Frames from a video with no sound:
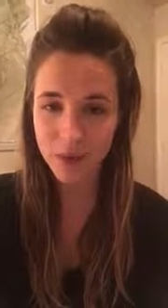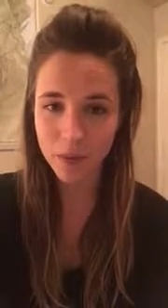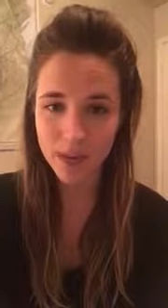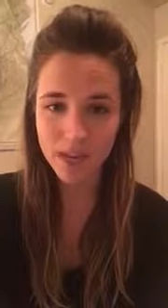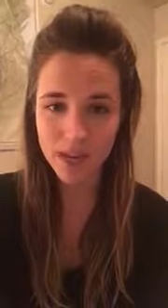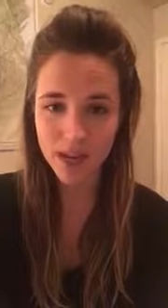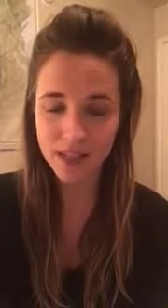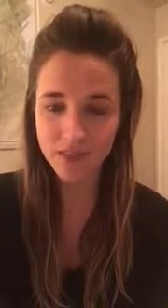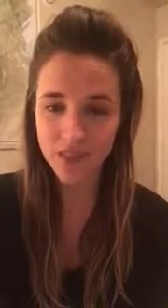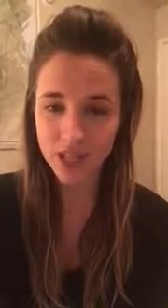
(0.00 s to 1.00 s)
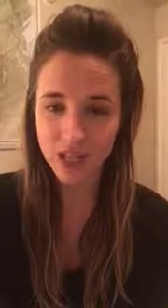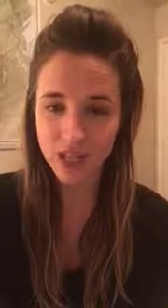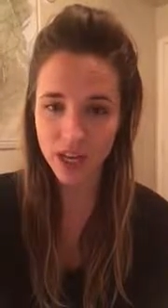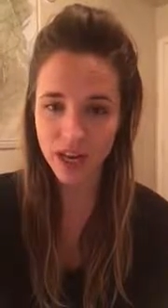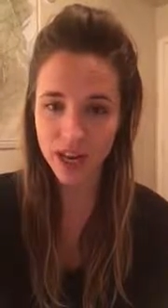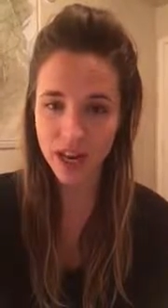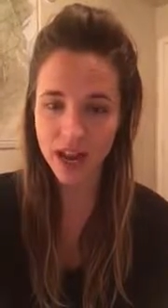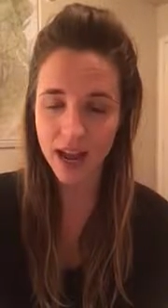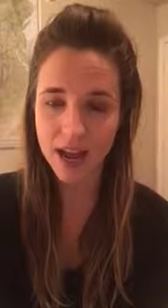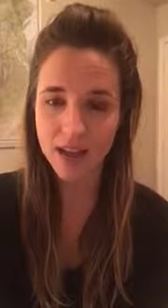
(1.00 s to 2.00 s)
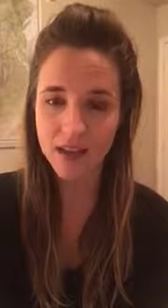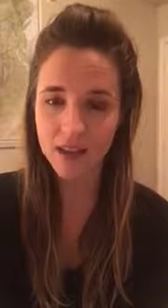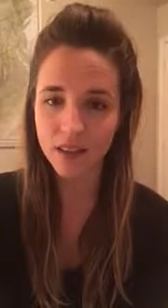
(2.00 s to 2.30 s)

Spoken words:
it was a sinus infection, and I had